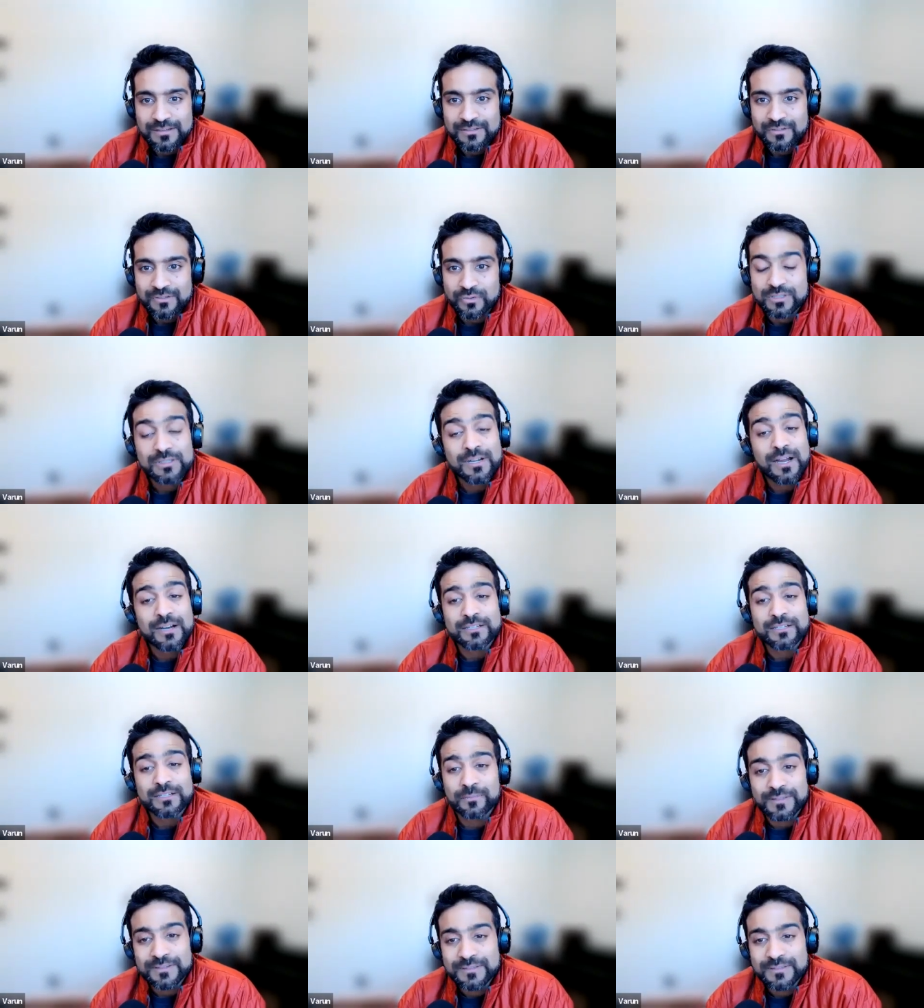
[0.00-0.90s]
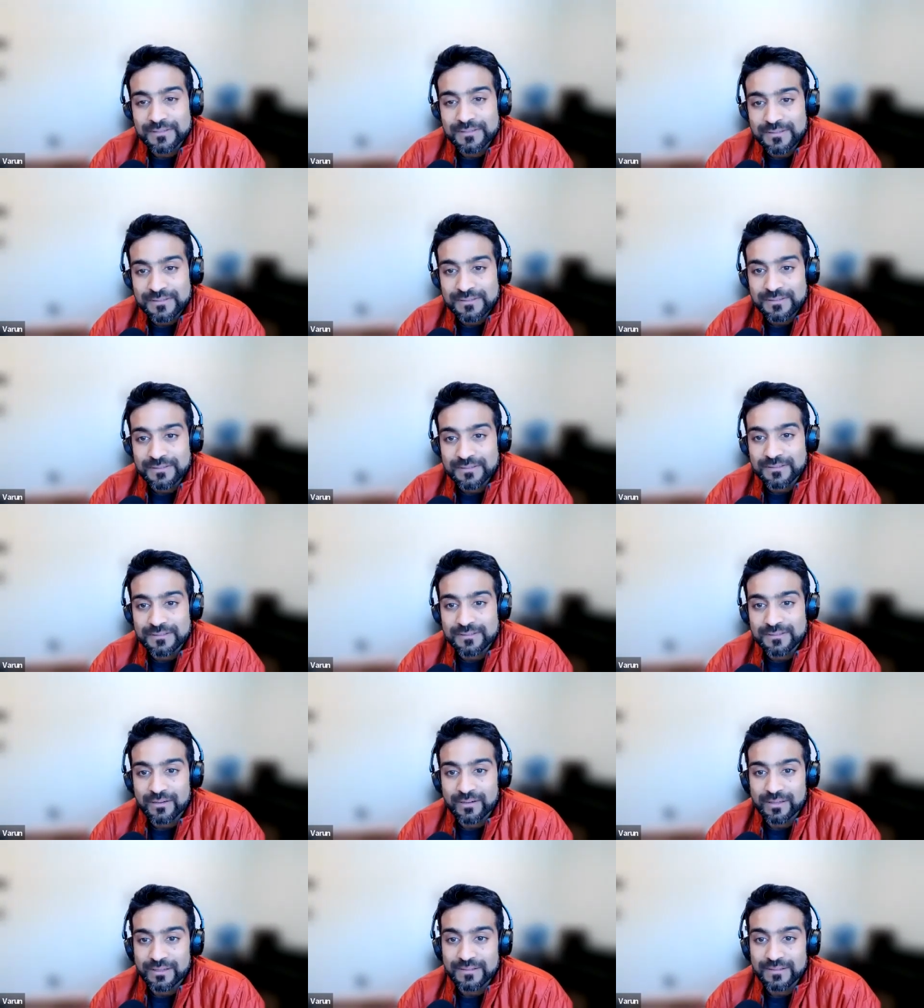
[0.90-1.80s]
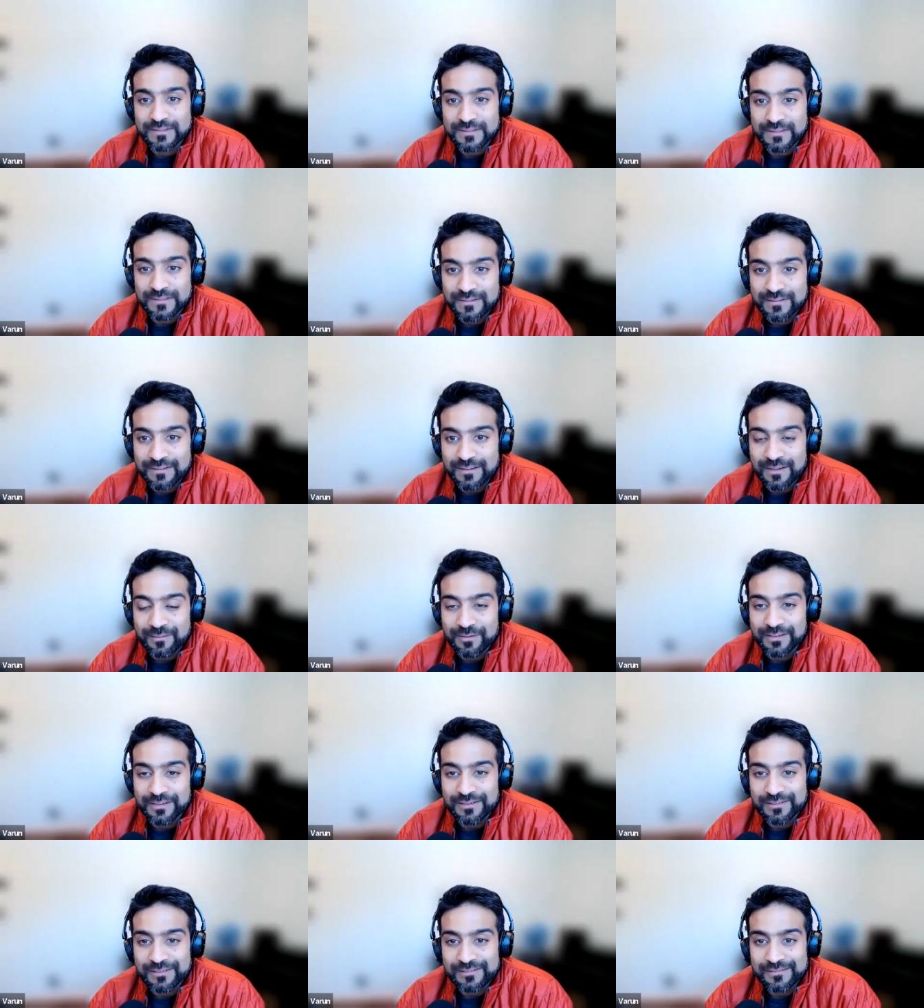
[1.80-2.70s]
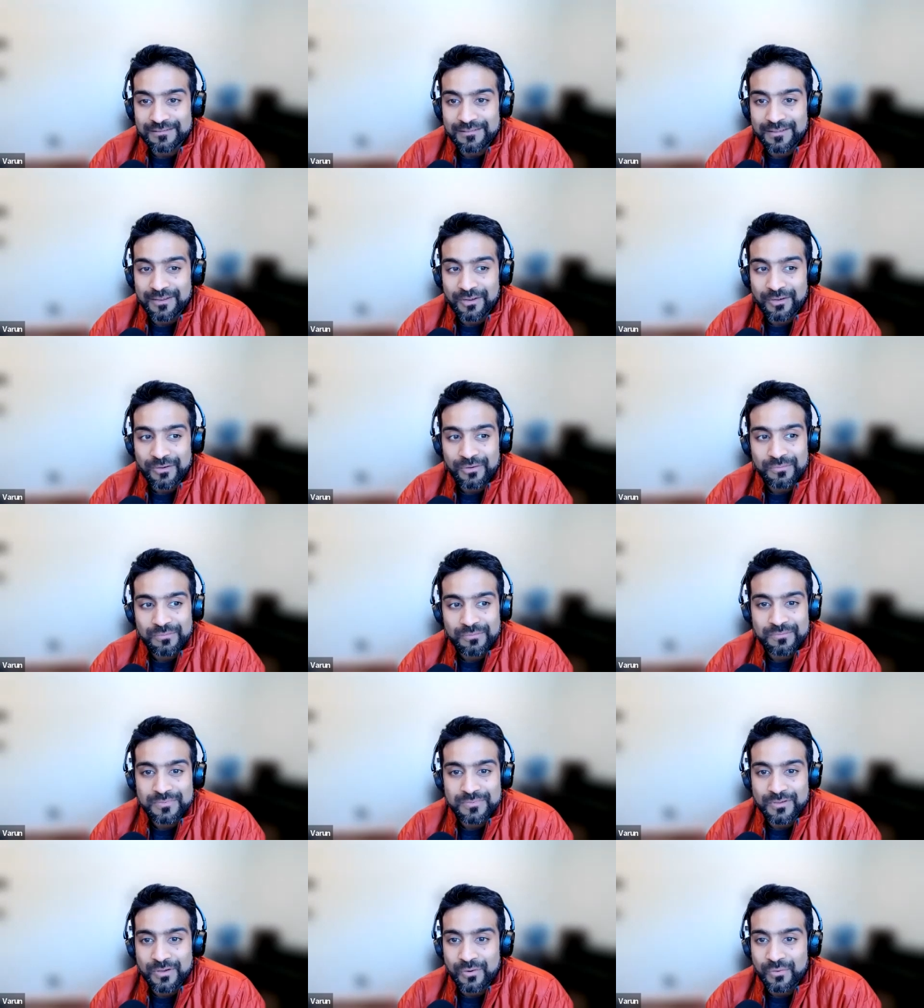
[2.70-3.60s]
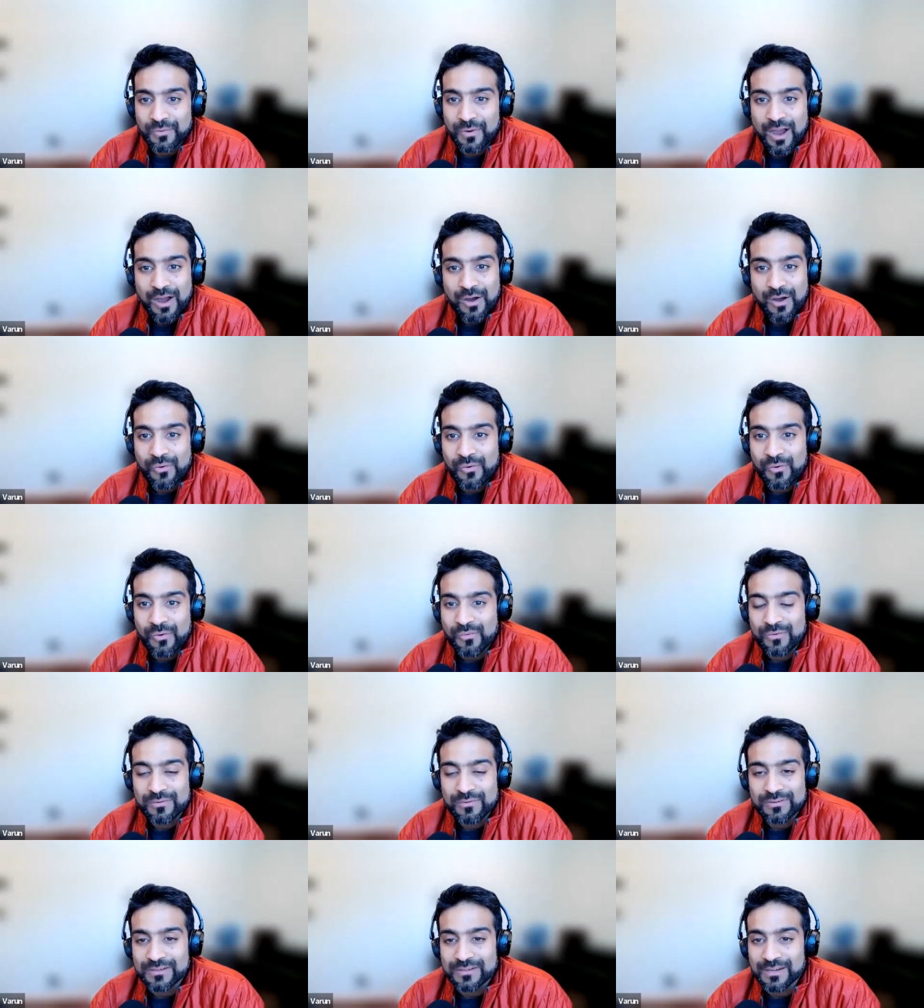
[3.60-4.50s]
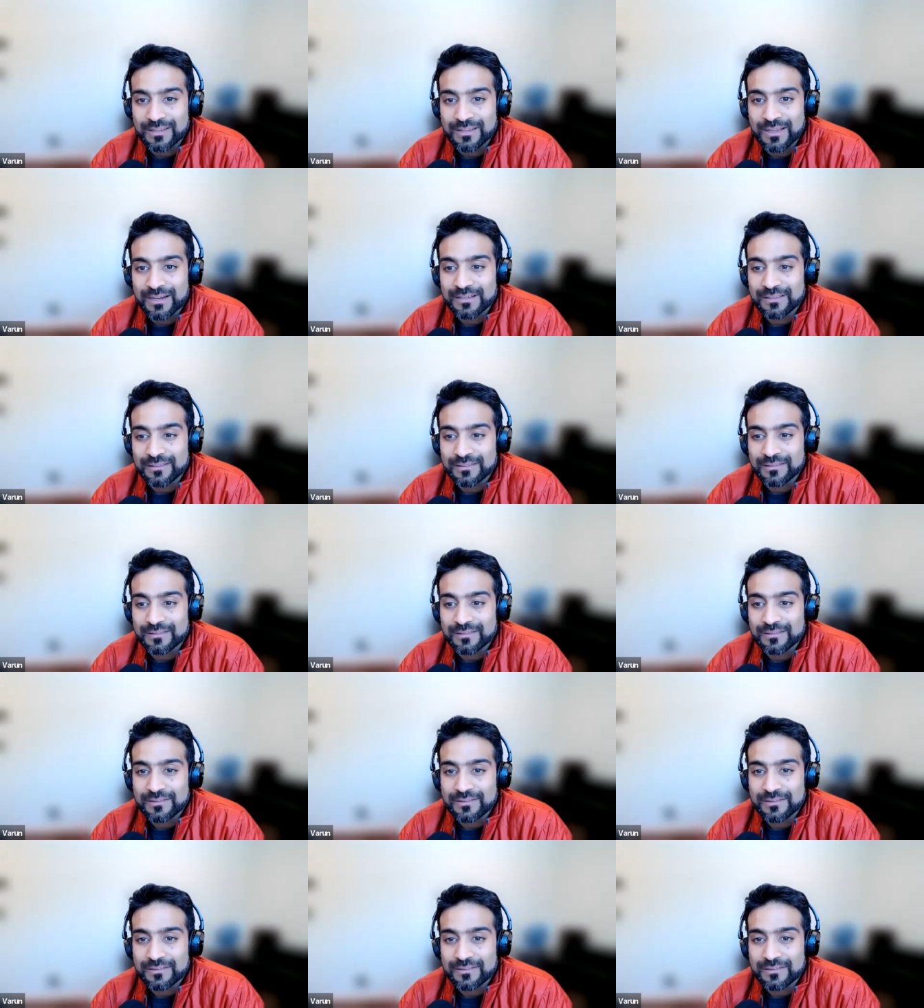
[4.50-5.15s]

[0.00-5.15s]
to start a business it's not easy i mean you know so how did that